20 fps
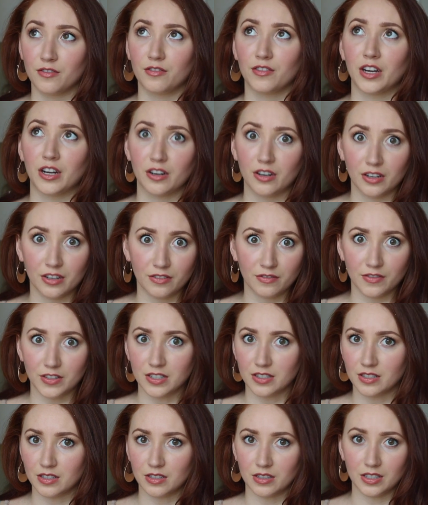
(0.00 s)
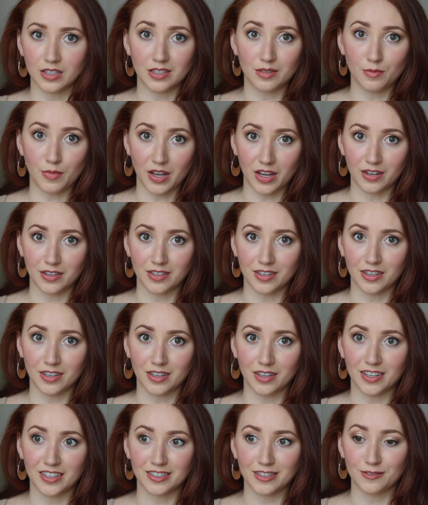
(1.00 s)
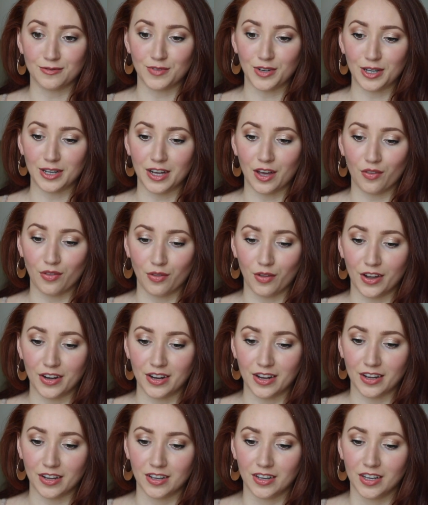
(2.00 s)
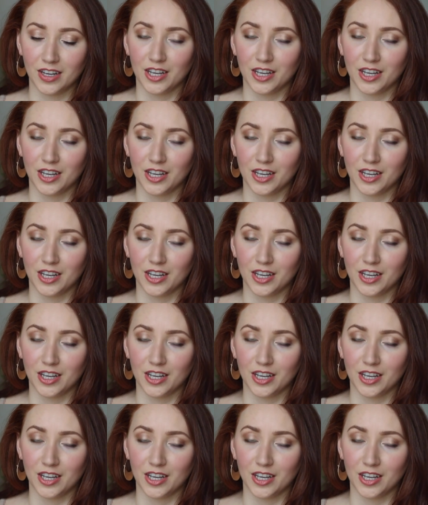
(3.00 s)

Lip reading: very physically demanding. It's very athletic.